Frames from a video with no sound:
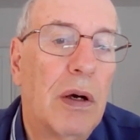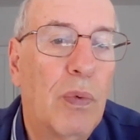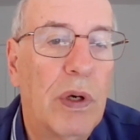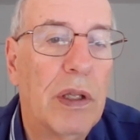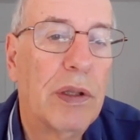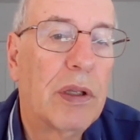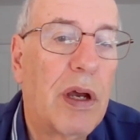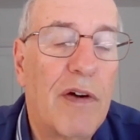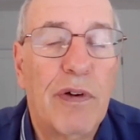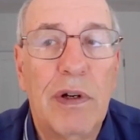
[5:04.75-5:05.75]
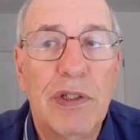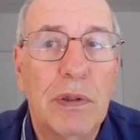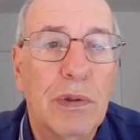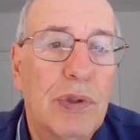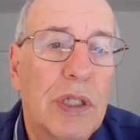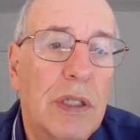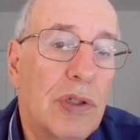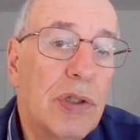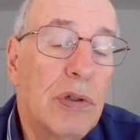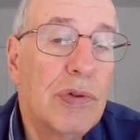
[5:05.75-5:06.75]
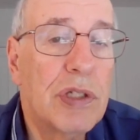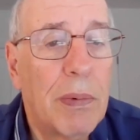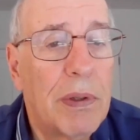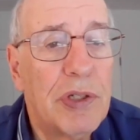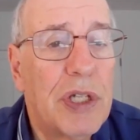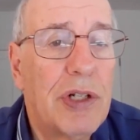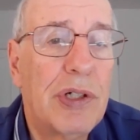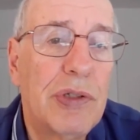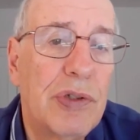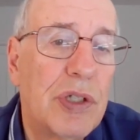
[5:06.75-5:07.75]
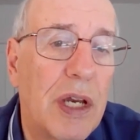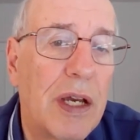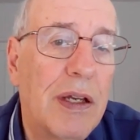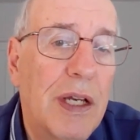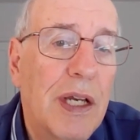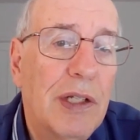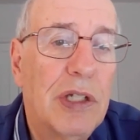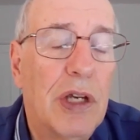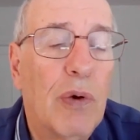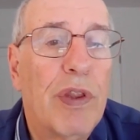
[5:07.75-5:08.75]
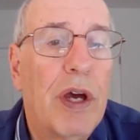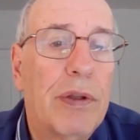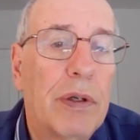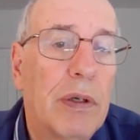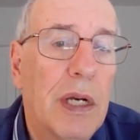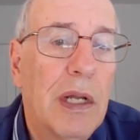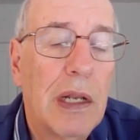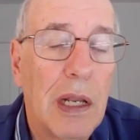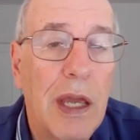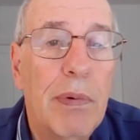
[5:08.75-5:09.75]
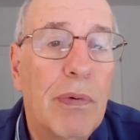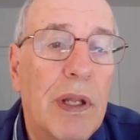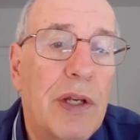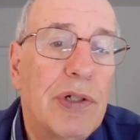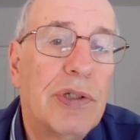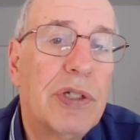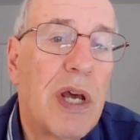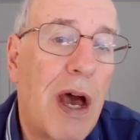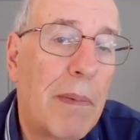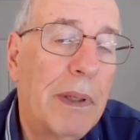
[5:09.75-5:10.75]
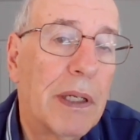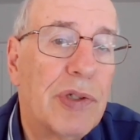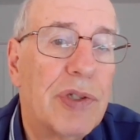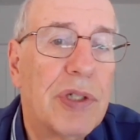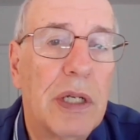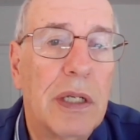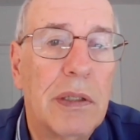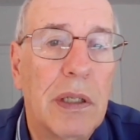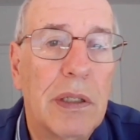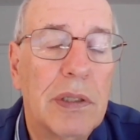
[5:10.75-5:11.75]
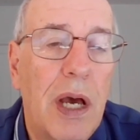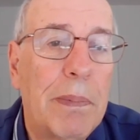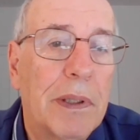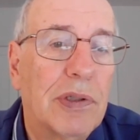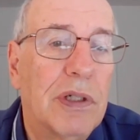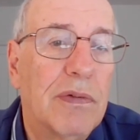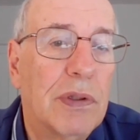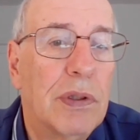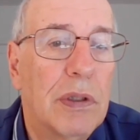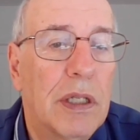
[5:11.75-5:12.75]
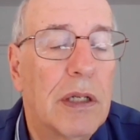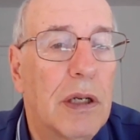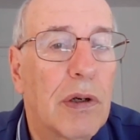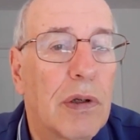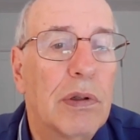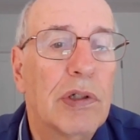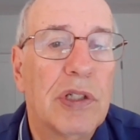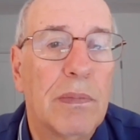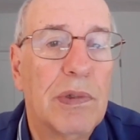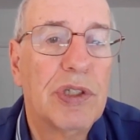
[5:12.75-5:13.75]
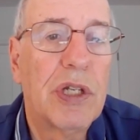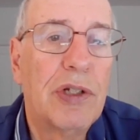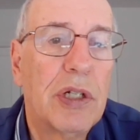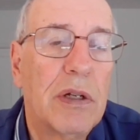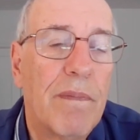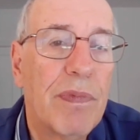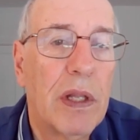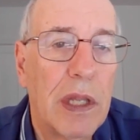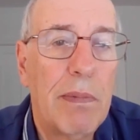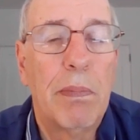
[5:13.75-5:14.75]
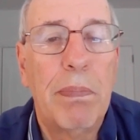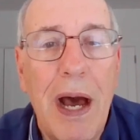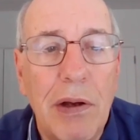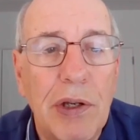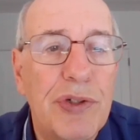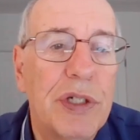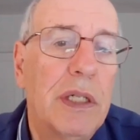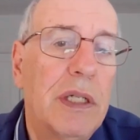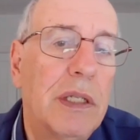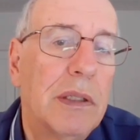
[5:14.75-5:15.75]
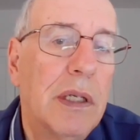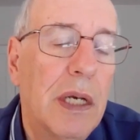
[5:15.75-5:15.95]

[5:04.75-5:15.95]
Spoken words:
with conflict resolution issues. Some of the sessions deal with other labor relations topics, including some discussion of labor policy